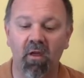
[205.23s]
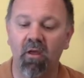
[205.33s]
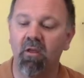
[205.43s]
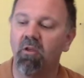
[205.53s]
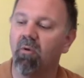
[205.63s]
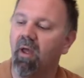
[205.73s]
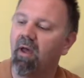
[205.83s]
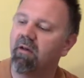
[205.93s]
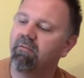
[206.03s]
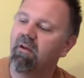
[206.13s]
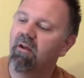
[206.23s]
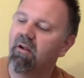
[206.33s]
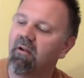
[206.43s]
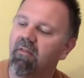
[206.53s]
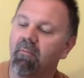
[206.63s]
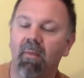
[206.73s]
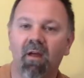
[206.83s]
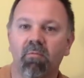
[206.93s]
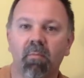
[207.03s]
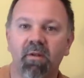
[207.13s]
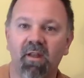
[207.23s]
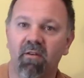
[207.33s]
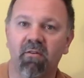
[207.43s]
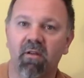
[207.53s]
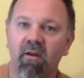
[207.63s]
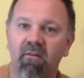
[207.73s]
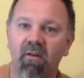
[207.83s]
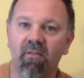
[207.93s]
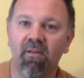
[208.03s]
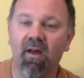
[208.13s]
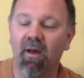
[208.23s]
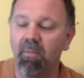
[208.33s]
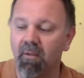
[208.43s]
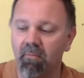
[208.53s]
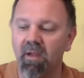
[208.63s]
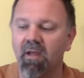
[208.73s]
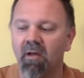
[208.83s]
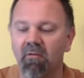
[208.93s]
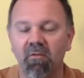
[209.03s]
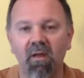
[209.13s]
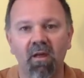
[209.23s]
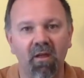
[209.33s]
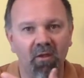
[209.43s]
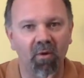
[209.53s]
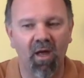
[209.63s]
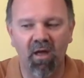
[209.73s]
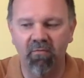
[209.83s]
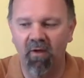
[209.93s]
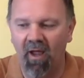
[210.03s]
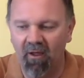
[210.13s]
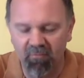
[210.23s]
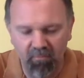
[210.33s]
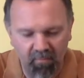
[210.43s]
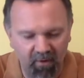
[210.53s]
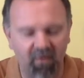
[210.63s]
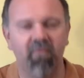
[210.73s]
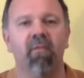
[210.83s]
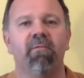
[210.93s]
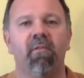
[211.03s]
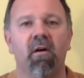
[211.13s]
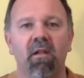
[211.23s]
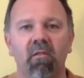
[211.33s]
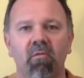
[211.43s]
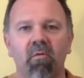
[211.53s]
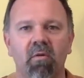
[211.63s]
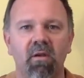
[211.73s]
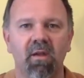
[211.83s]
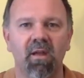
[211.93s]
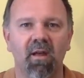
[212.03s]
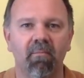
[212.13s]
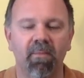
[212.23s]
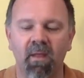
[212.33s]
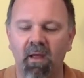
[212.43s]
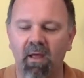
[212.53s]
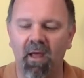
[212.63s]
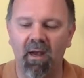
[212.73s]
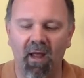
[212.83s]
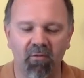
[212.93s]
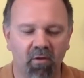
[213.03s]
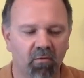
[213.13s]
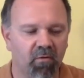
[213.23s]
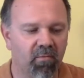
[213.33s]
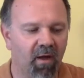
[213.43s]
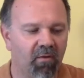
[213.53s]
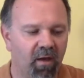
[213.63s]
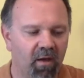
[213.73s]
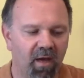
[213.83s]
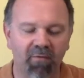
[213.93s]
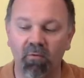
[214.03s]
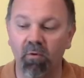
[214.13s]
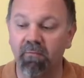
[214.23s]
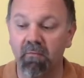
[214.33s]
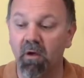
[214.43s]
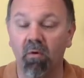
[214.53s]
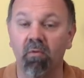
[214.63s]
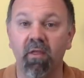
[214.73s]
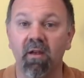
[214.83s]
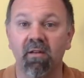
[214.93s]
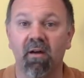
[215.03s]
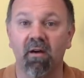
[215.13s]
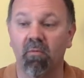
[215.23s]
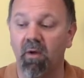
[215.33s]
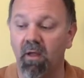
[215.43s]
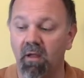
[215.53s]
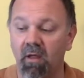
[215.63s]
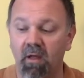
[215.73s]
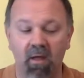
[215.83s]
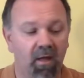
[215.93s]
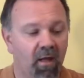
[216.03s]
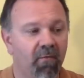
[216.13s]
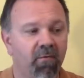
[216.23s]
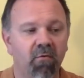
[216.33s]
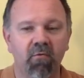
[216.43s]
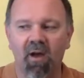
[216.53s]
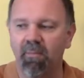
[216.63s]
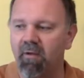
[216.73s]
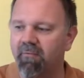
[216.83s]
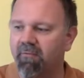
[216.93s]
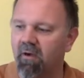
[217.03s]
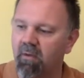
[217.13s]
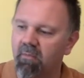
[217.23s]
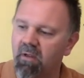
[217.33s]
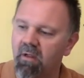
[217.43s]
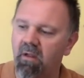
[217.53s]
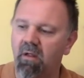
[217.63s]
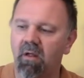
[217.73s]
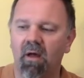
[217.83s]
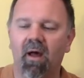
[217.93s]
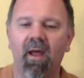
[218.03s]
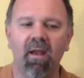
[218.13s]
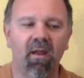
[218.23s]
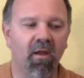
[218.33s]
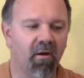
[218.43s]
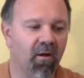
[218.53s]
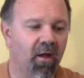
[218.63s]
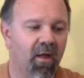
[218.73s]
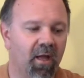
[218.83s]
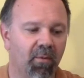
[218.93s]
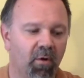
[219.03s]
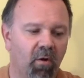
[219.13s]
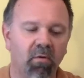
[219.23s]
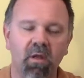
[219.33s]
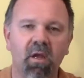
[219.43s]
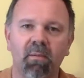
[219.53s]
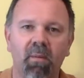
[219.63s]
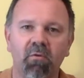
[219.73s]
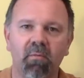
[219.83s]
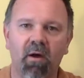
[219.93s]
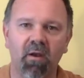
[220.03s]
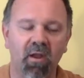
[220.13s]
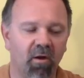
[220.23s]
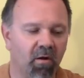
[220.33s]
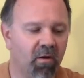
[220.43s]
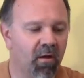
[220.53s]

You have the maximum potential energy at the top because you have as much of the fall as you're going to get, and as it goes around, it never will go the entire way. If you drop it from a height here, it will only come up to about here,